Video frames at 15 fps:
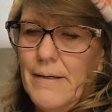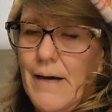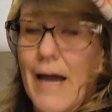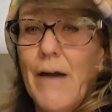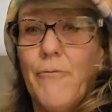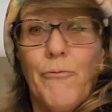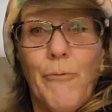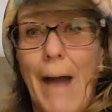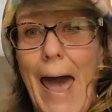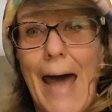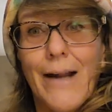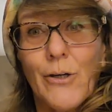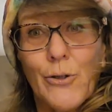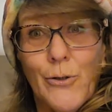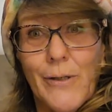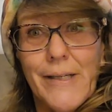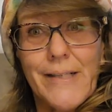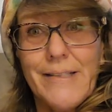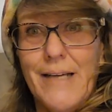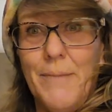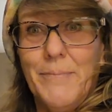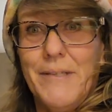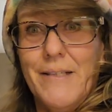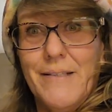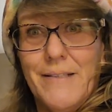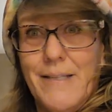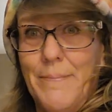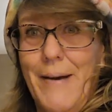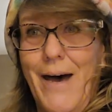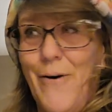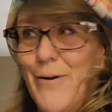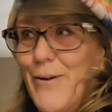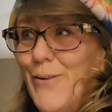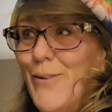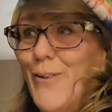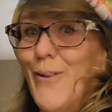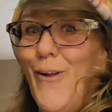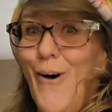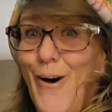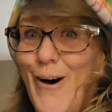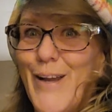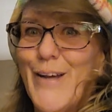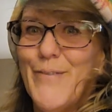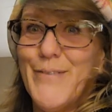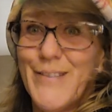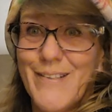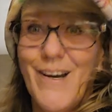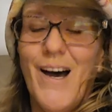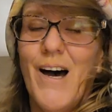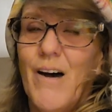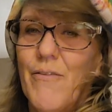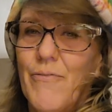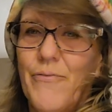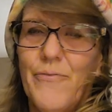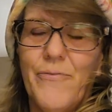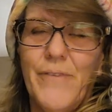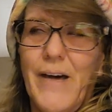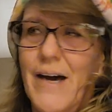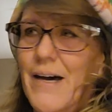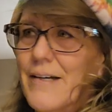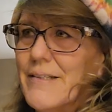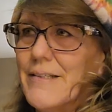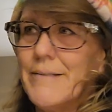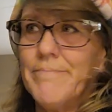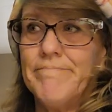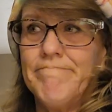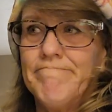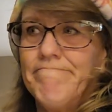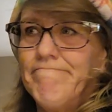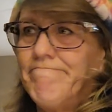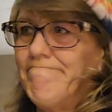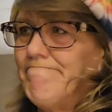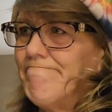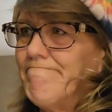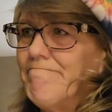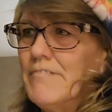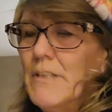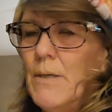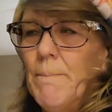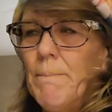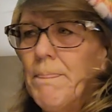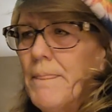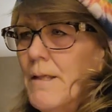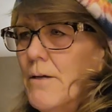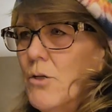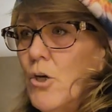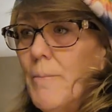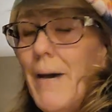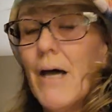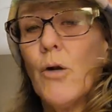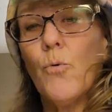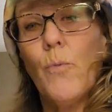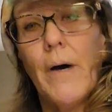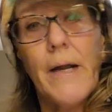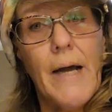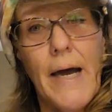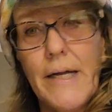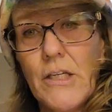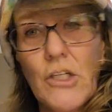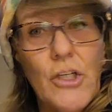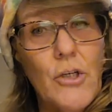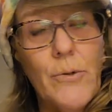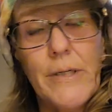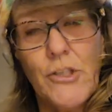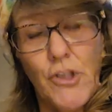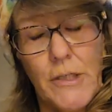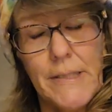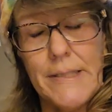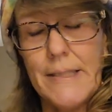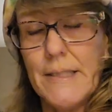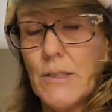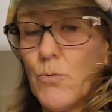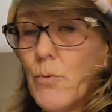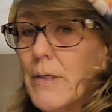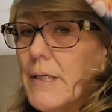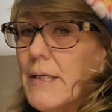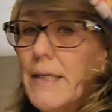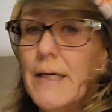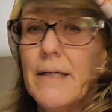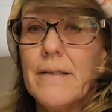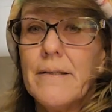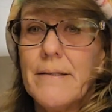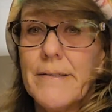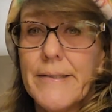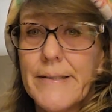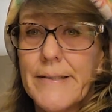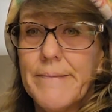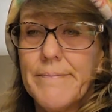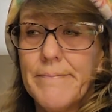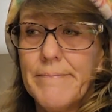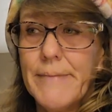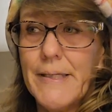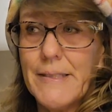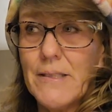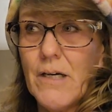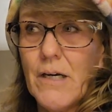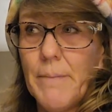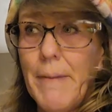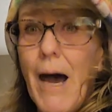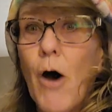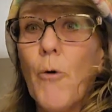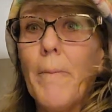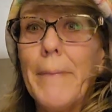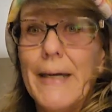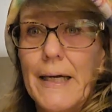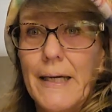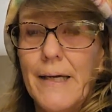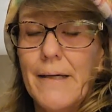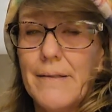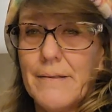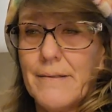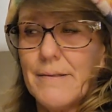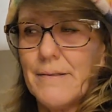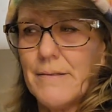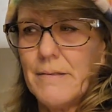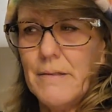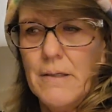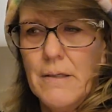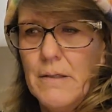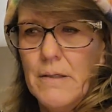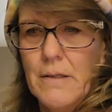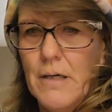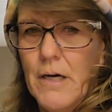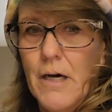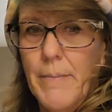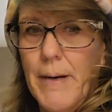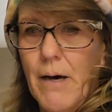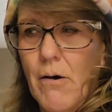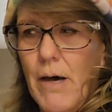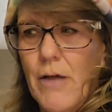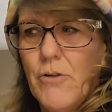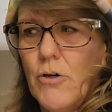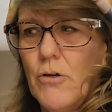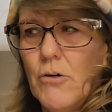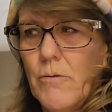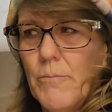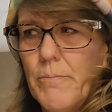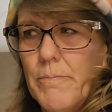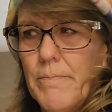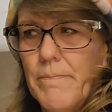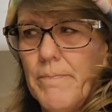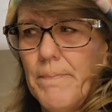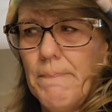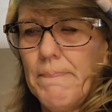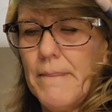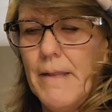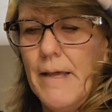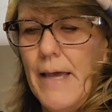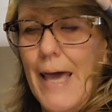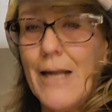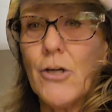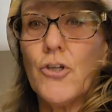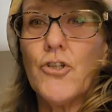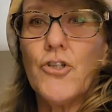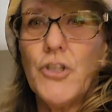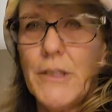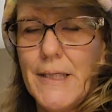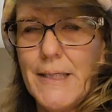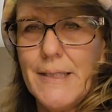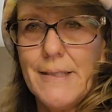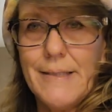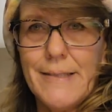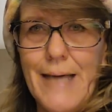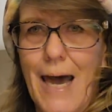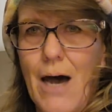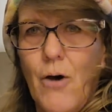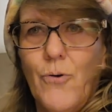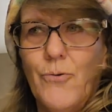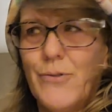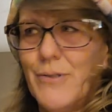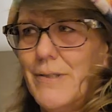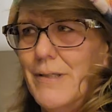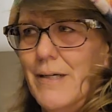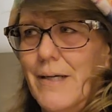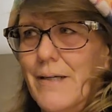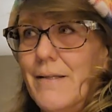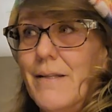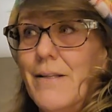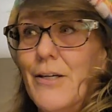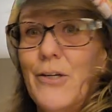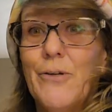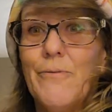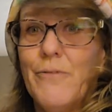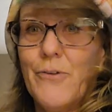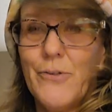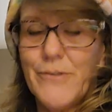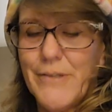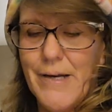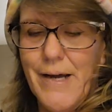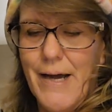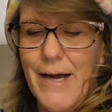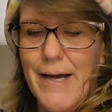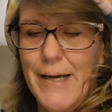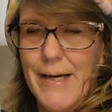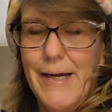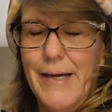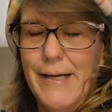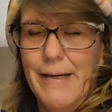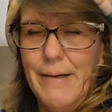I have radical acceptance about a lot of stuff that no matter what I do, it just is what it is. It's not about me. It's about other energies out in the universe that I